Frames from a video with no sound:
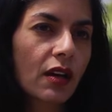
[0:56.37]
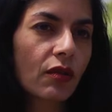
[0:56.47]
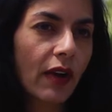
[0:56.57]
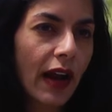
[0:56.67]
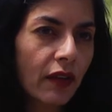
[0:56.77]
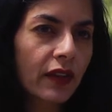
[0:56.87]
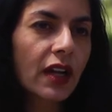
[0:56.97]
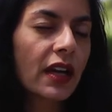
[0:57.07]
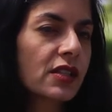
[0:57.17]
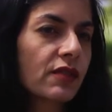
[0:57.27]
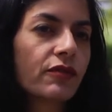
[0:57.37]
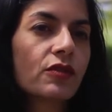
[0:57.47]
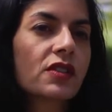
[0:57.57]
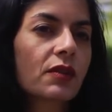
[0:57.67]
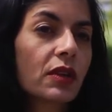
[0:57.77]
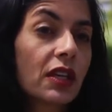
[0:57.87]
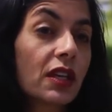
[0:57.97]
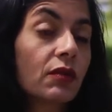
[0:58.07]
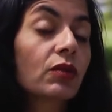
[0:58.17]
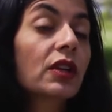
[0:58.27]
around the kinds of foods that we
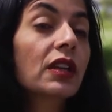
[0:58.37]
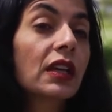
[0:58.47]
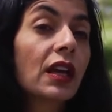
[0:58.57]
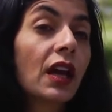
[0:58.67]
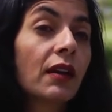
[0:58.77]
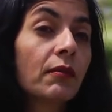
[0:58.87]
eat really